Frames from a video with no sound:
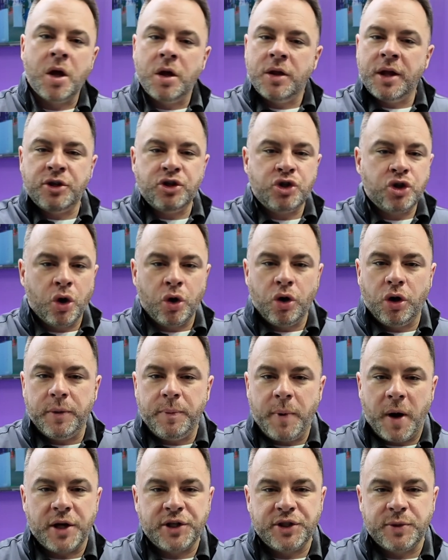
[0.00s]
That's totally
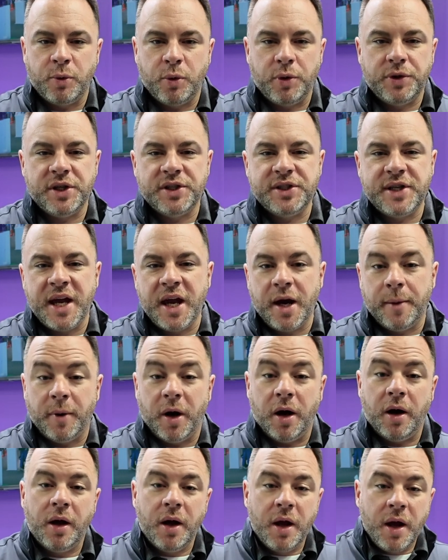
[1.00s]
possible with this
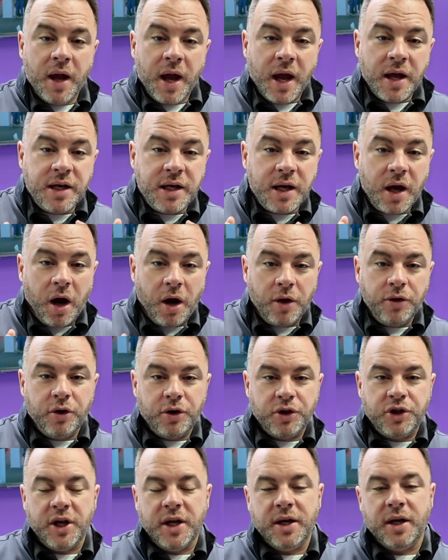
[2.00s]
camera. And the other
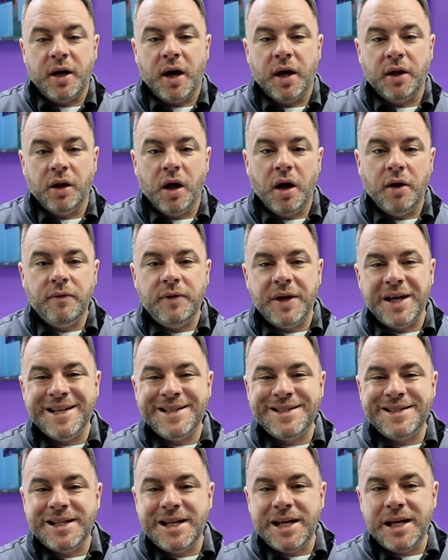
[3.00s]
thing that I love
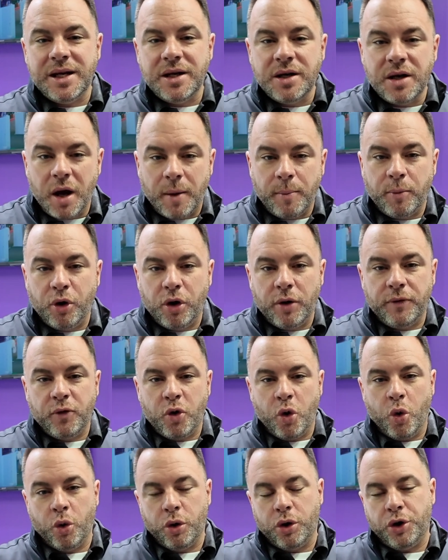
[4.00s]
is the number of
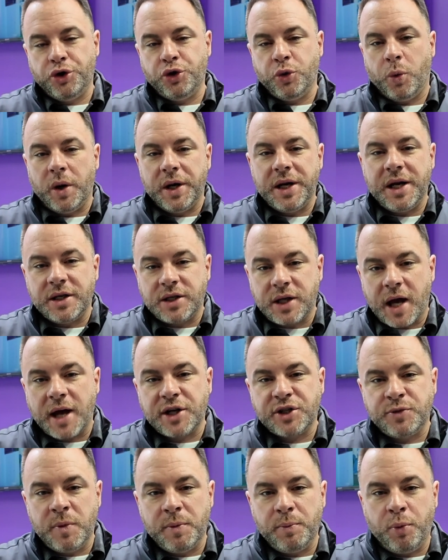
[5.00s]
quarter 20
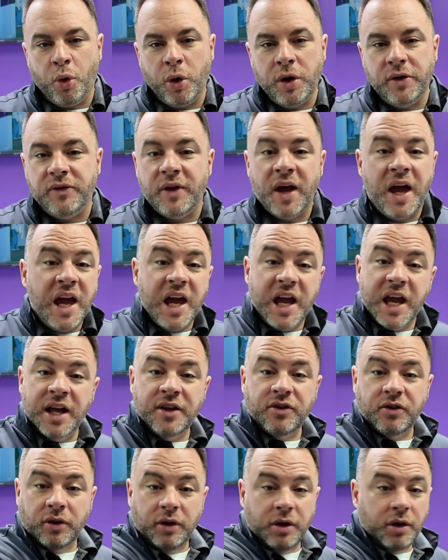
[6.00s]
attachment points.
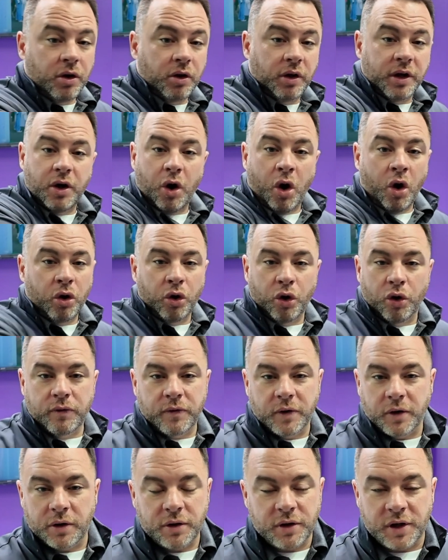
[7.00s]
It's literally all
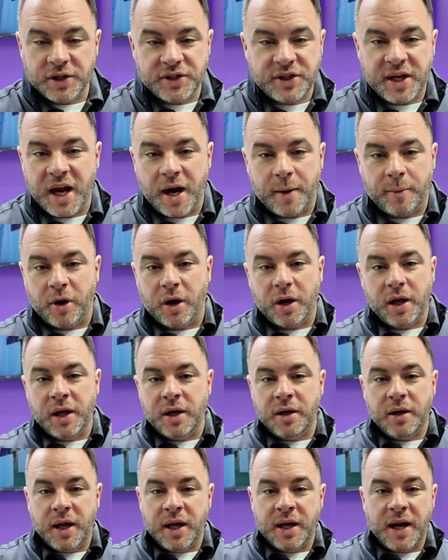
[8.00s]
over this camera
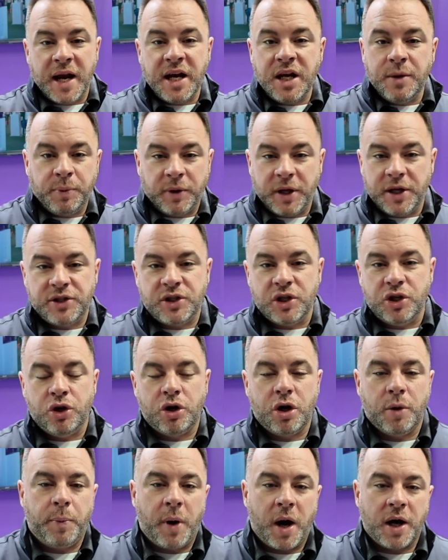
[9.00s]
in any place that you
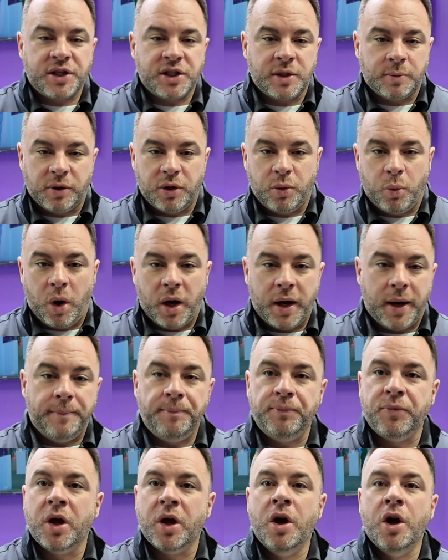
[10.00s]
could possibly want it.
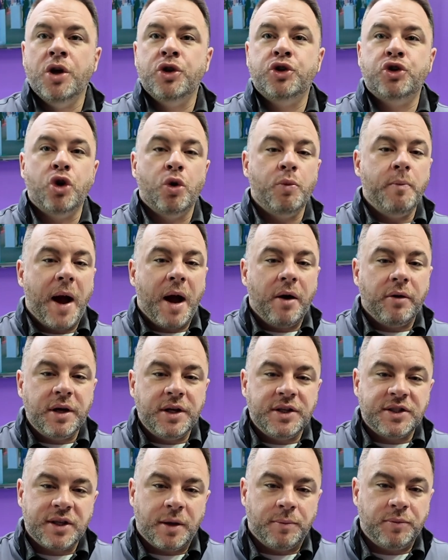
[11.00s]
So
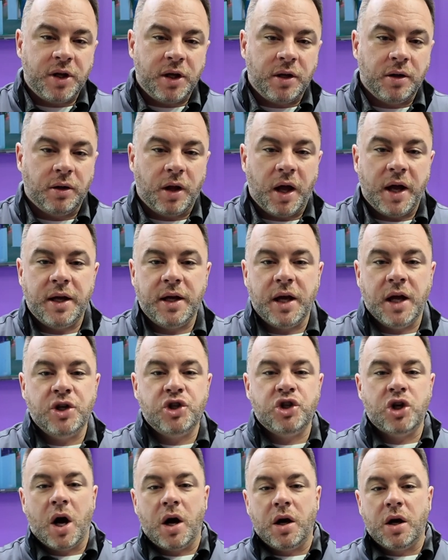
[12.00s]
mounting something like a
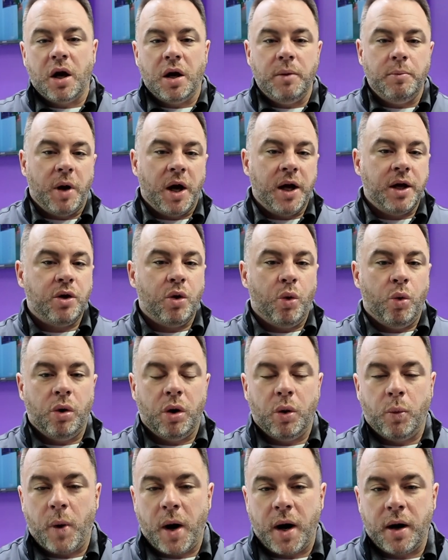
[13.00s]
shotgun mic or
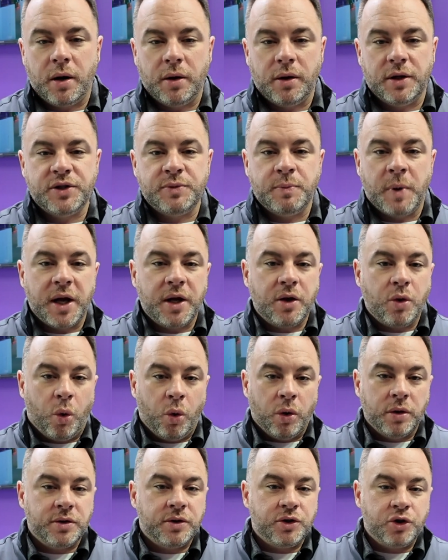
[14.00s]
a wireless mic
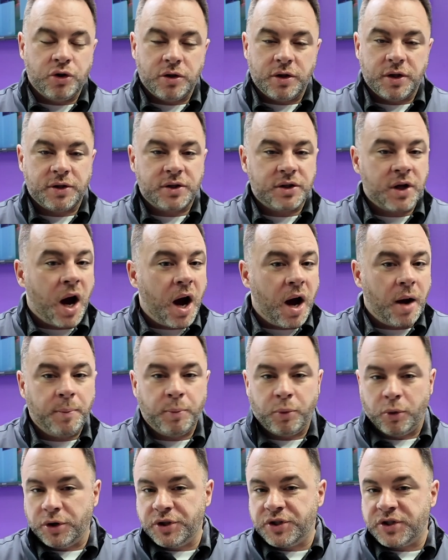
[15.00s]
onto the
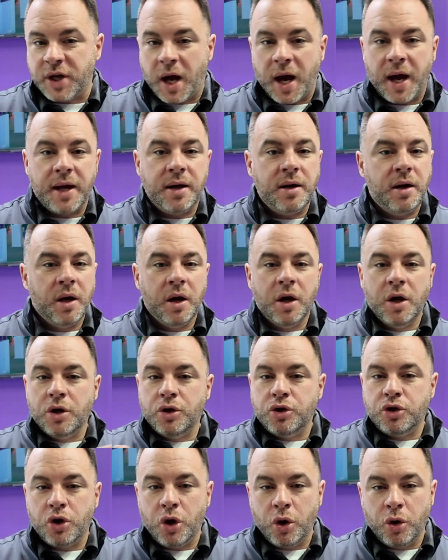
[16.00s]
top or side,
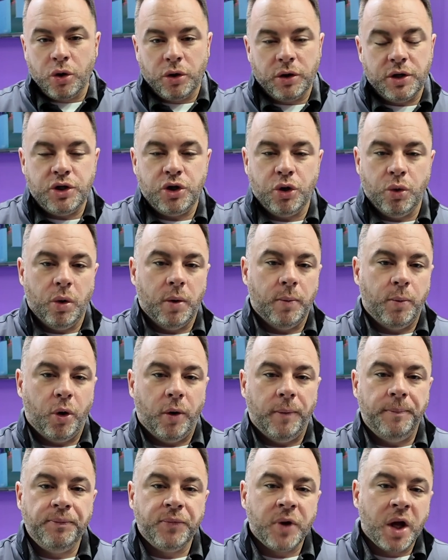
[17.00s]
totally
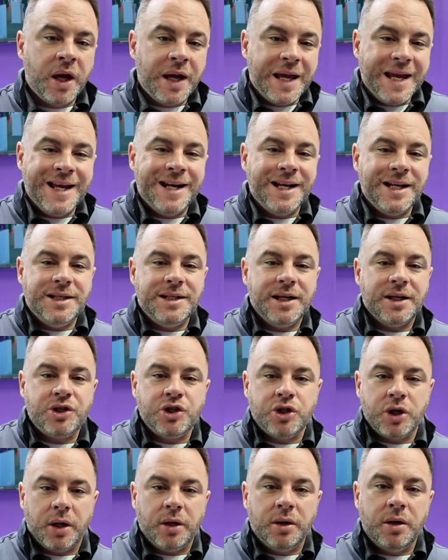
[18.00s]
doable. In
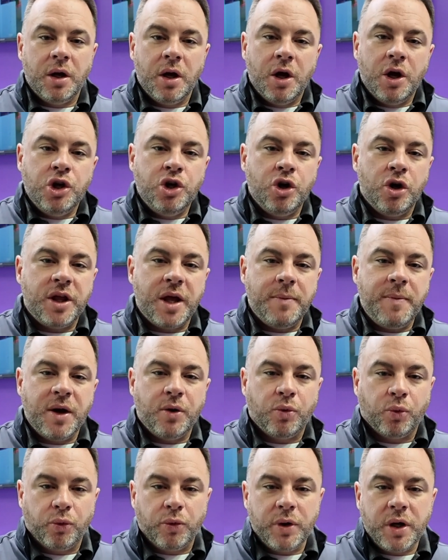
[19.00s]
addition, you know, they make
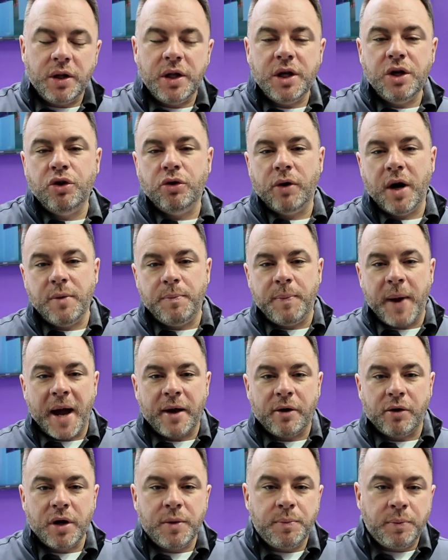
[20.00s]
really great
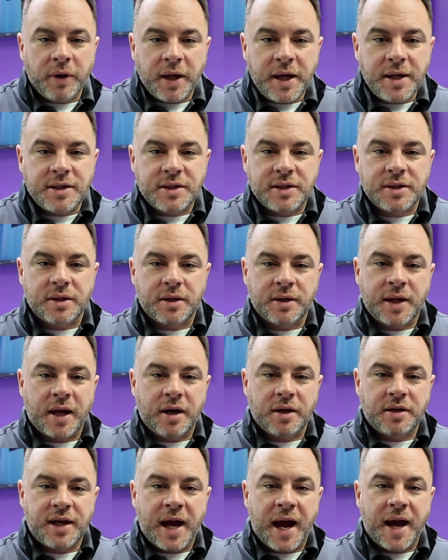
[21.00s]
battery plates that
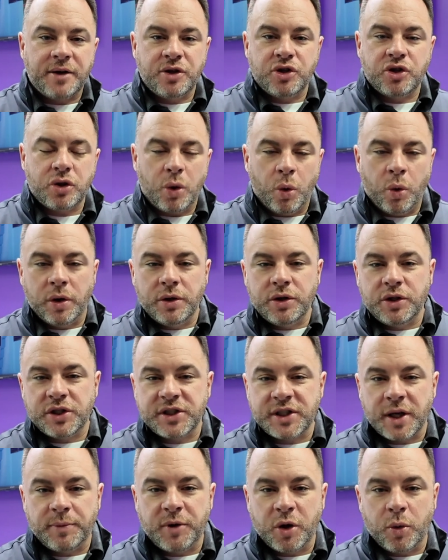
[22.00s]
attach onto
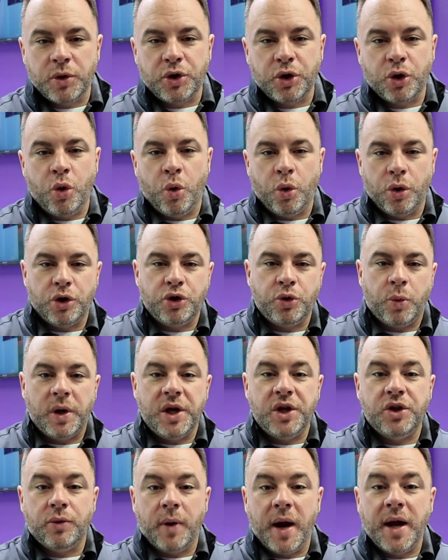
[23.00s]
something with a quarter
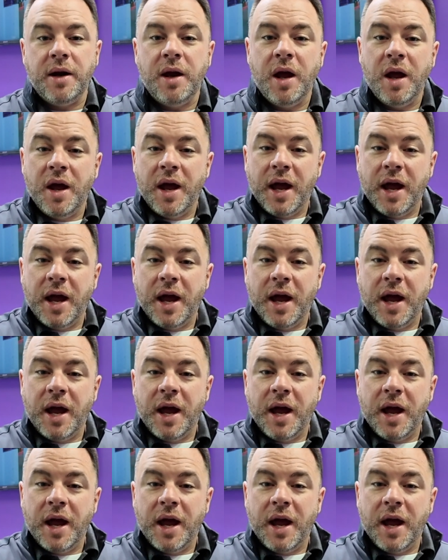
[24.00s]
20 thread.